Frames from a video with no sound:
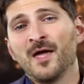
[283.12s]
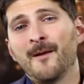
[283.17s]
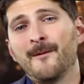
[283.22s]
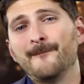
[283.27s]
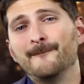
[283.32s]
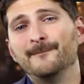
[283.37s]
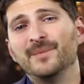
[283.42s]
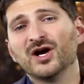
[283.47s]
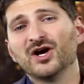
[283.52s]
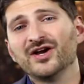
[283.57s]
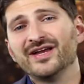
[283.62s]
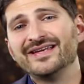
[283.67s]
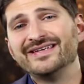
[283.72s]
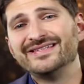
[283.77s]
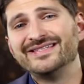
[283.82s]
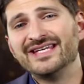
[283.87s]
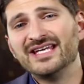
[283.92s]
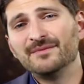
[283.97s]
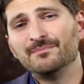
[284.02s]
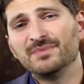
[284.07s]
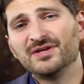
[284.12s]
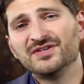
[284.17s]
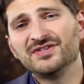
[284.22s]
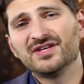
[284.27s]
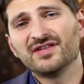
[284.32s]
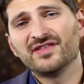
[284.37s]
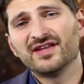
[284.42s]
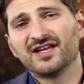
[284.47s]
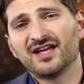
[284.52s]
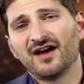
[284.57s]
Buried deep into
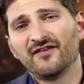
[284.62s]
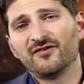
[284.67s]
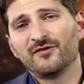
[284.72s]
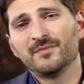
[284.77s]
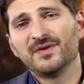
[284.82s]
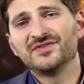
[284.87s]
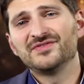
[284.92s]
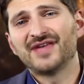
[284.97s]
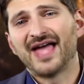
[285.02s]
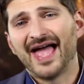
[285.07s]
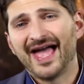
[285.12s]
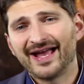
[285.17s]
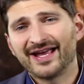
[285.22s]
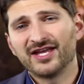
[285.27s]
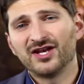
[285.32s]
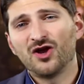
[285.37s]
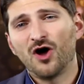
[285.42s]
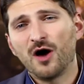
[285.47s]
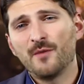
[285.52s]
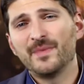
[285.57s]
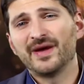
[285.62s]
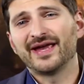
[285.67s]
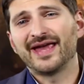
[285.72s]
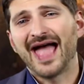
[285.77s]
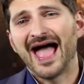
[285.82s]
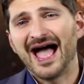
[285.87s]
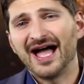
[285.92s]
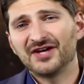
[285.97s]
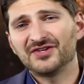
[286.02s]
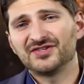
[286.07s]
the government's Economic
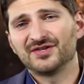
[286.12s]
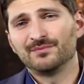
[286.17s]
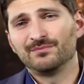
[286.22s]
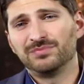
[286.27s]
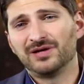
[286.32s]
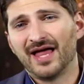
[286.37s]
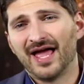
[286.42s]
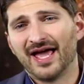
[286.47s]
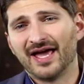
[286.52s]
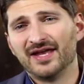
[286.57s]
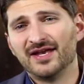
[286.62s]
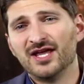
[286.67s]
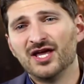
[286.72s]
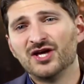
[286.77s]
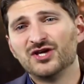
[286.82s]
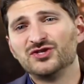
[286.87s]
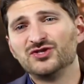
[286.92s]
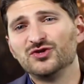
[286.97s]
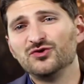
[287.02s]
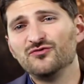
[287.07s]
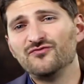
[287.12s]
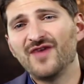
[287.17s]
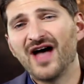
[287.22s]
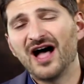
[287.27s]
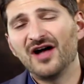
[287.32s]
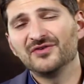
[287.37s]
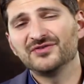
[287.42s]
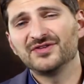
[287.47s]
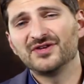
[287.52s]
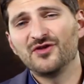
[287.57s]
Action Plan
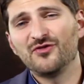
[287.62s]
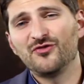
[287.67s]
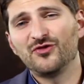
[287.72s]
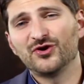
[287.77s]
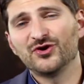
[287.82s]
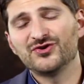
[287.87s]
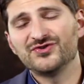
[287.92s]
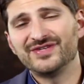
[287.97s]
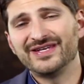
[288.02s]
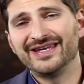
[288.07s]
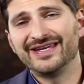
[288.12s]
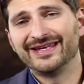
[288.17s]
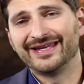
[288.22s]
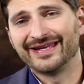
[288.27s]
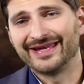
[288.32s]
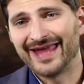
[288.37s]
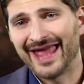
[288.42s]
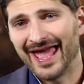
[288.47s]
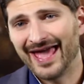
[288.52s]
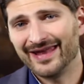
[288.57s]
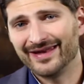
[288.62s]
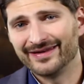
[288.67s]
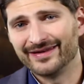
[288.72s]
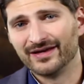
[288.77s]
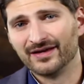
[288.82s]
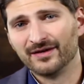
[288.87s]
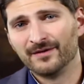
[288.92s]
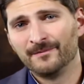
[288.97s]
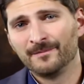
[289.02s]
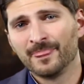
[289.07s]
2013 in
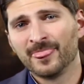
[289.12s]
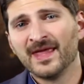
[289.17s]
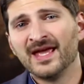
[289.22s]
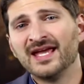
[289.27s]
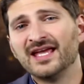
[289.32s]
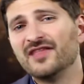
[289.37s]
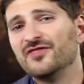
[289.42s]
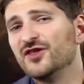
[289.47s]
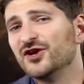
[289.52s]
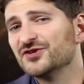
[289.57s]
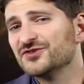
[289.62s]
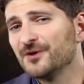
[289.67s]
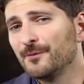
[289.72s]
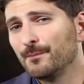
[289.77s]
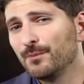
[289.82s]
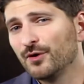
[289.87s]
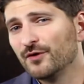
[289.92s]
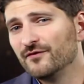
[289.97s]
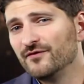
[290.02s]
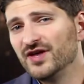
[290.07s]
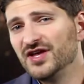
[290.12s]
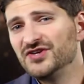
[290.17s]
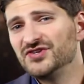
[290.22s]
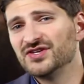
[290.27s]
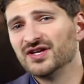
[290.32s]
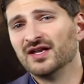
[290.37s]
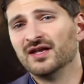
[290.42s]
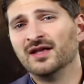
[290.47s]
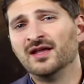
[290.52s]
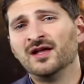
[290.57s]
Canada, there's a
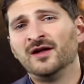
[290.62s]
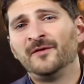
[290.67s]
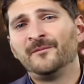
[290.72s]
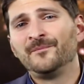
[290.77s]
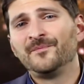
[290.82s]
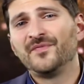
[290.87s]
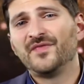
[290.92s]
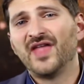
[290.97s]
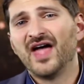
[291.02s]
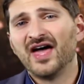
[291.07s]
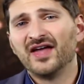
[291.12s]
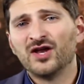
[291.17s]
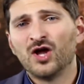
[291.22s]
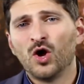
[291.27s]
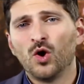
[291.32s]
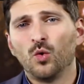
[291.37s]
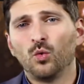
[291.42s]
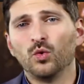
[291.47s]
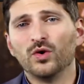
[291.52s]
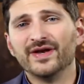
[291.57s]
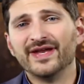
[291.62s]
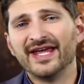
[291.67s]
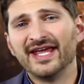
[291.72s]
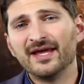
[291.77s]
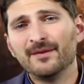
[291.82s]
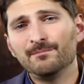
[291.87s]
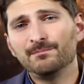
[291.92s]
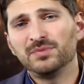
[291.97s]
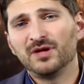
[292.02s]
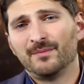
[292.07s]
provision that would
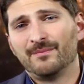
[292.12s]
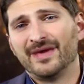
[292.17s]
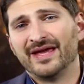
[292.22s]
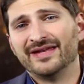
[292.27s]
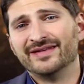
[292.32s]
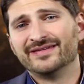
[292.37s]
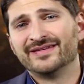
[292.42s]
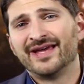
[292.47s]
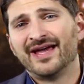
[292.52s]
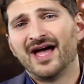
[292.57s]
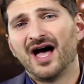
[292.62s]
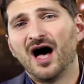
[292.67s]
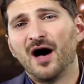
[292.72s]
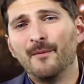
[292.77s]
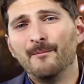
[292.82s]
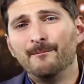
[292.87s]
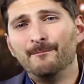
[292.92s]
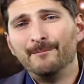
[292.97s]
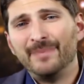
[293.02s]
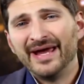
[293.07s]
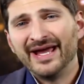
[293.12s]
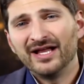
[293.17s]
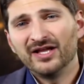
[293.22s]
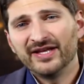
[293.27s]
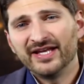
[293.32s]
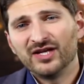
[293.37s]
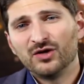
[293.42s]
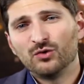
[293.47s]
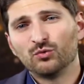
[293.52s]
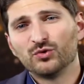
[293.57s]
implement a
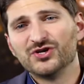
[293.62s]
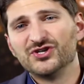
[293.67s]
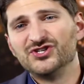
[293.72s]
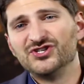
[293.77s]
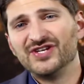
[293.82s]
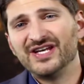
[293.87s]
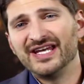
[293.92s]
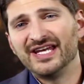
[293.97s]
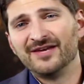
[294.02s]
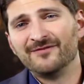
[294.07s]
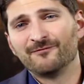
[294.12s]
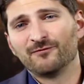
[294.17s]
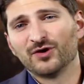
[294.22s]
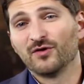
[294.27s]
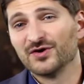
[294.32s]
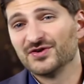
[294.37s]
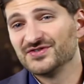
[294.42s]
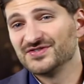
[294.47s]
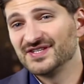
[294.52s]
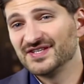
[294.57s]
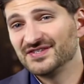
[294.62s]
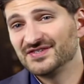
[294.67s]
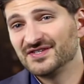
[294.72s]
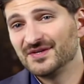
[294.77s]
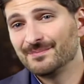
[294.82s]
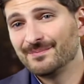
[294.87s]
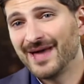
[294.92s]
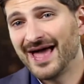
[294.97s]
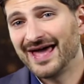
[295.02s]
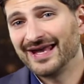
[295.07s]
bail-in regime for
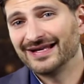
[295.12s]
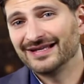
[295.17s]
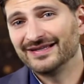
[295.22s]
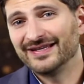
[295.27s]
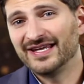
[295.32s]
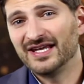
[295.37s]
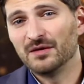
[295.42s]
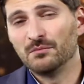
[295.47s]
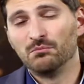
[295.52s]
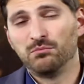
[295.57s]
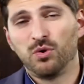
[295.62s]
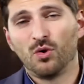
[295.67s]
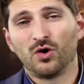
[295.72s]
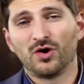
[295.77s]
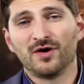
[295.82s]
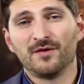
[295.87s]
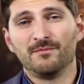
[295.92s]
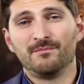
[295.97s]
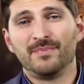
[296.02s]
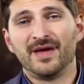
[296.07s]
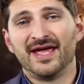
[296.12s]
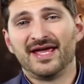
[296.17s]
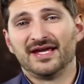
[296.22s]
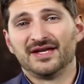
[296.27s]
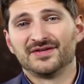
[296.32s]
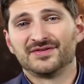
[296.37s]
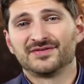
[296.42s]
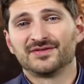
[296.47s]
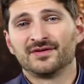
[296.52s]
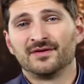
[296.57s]
systematically important
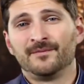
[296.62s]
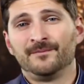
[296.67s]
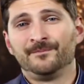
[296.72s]
banks.